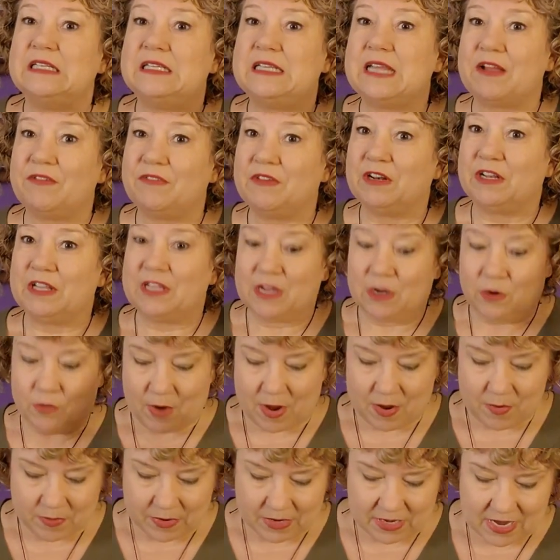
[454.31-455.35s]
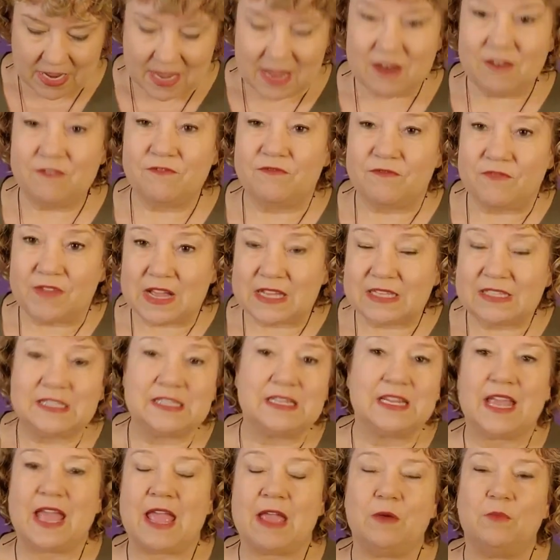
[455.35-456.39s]
Definitely a great one.
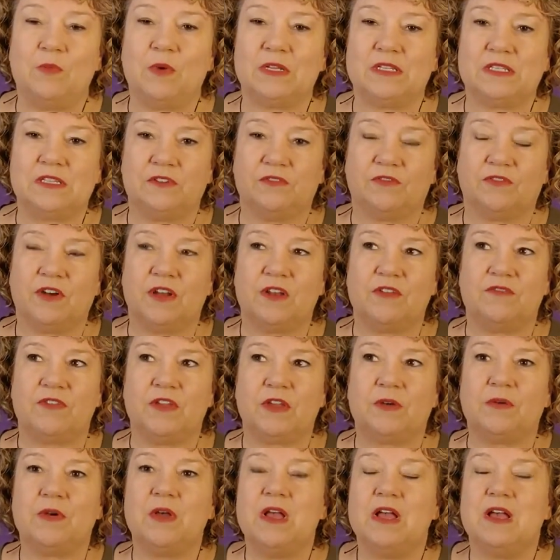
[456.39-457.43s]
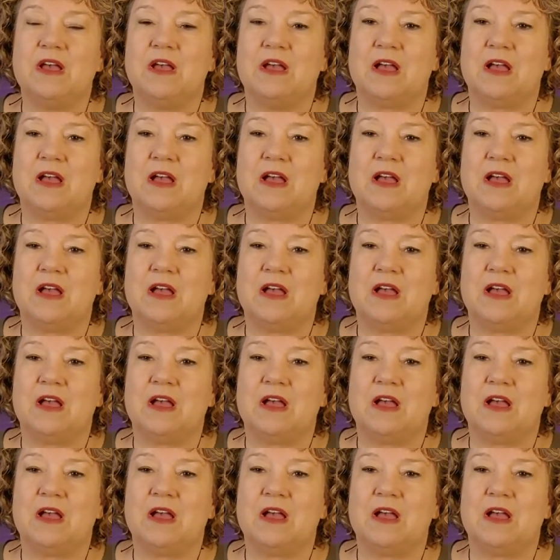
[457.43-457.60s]
Investigate what's in front of you.